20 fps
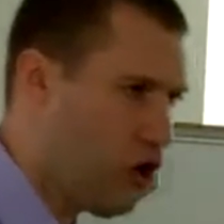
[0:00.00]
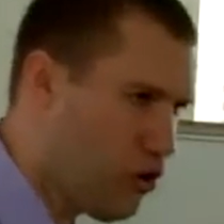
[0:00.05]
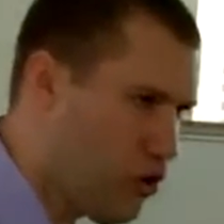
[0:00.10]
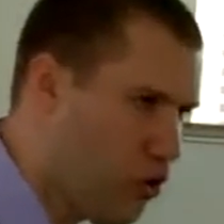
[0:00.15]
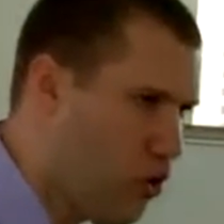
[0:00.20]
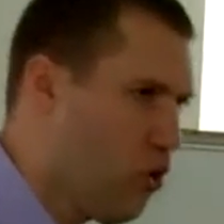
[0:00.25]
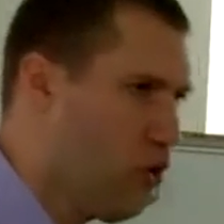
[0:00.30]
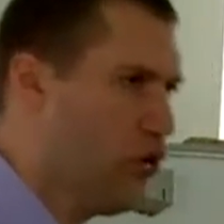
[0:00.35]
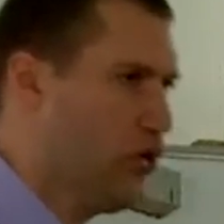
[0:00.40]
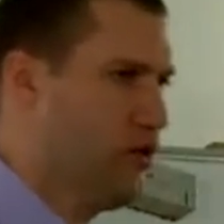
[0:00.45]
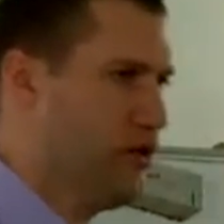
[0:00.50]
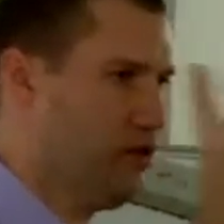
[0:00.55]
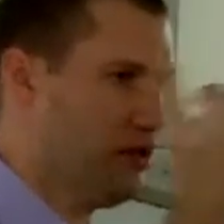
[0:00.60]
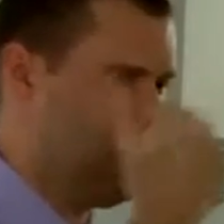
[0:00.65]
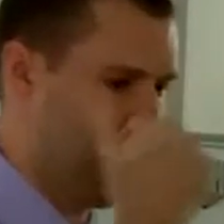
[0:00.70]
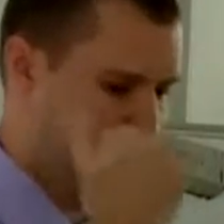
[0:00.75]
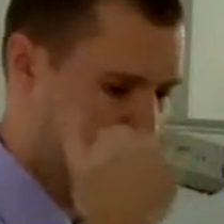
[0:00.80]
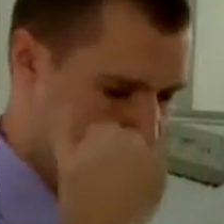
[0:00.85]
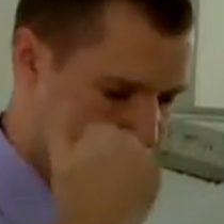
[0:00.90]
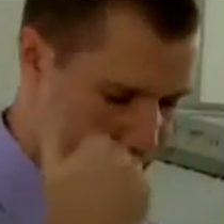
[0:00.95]
accord."
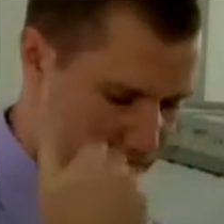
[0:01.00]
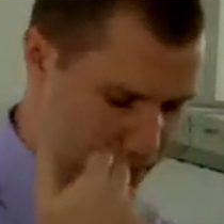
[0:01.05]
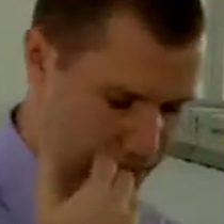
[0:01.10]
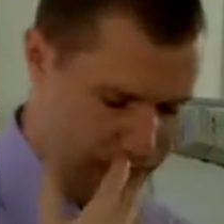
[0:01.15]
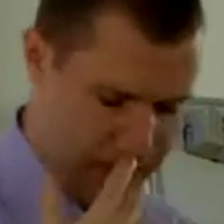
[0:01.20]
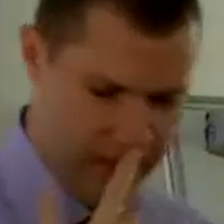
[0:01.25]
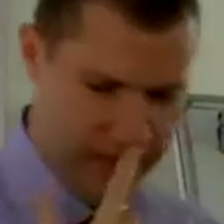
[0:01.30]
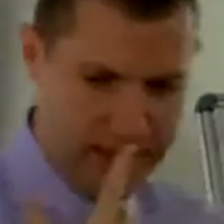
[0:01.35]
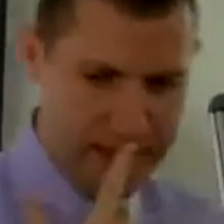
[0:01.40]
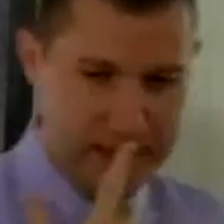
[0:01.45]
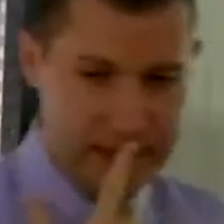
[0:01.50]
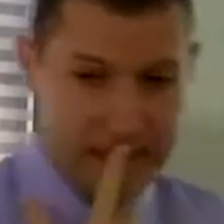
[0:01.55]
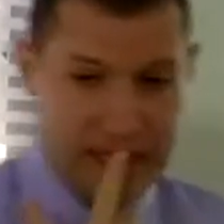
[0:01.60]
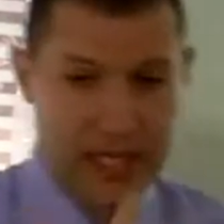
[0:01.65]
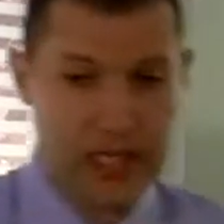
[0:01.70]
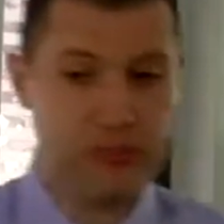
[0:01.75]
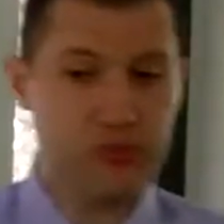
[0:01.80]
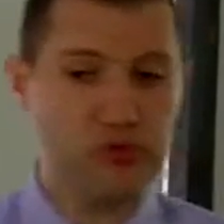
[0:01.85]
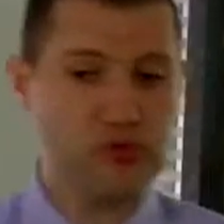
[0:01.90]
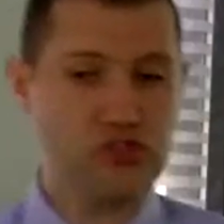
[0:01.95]
In
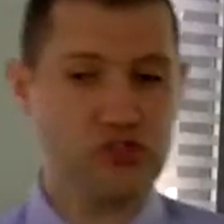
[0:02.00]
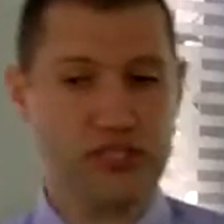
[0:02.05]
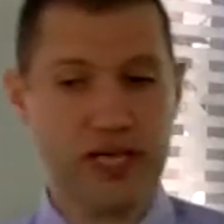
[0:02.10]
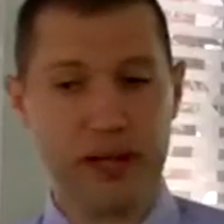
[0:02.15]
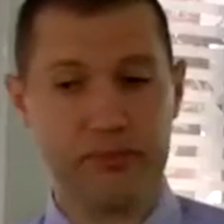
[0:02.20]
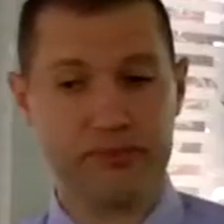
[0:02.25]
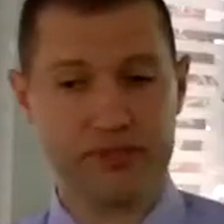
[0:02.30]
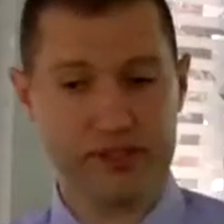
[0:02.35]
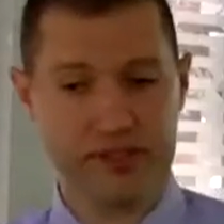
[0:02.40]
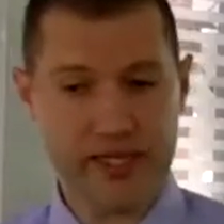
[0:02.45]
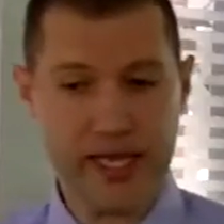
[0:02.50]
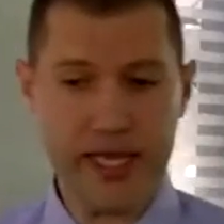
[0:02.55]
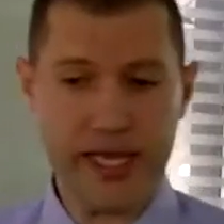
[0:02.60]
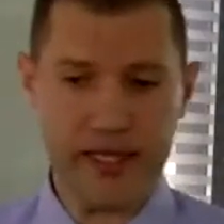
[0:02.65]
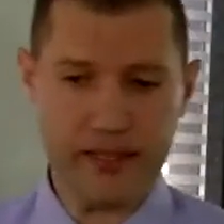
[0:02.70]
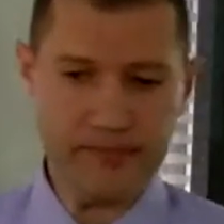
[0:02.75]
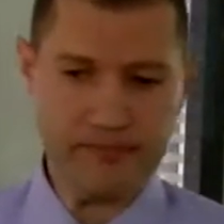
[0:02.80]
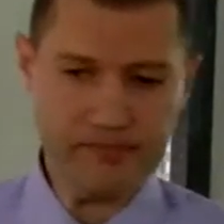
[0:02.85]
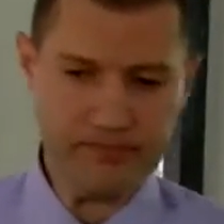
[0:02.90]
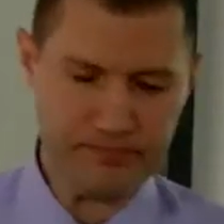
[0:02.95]
Hebrews chapter
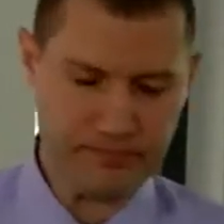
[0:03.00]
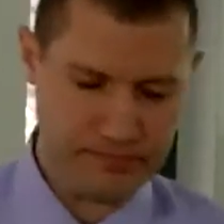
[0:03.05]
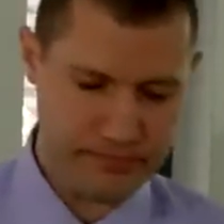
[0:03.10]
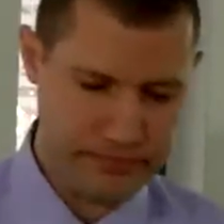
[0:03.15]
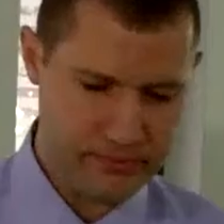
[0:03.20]
10,